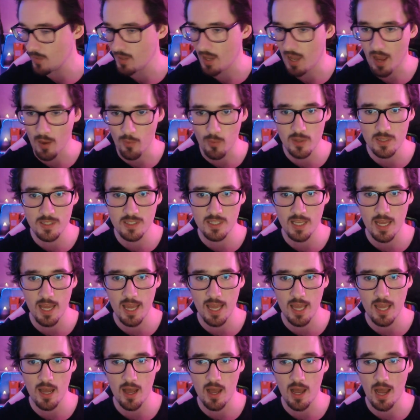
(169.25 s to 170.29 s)
I will
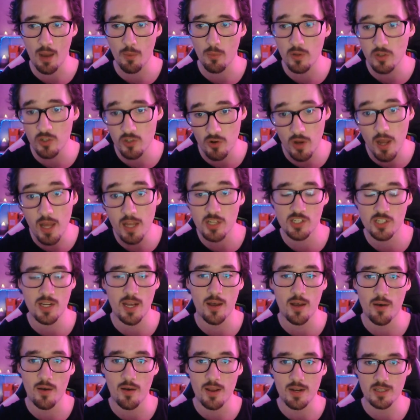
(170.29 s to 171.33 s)
say I will try and
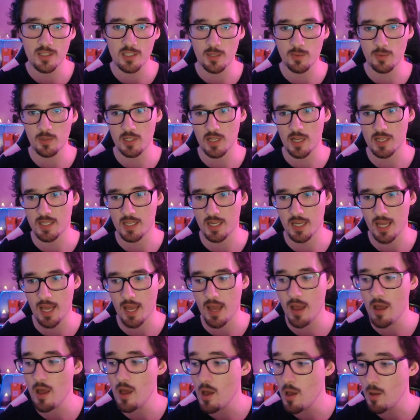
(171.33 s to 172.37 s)
shout out any super chats I get,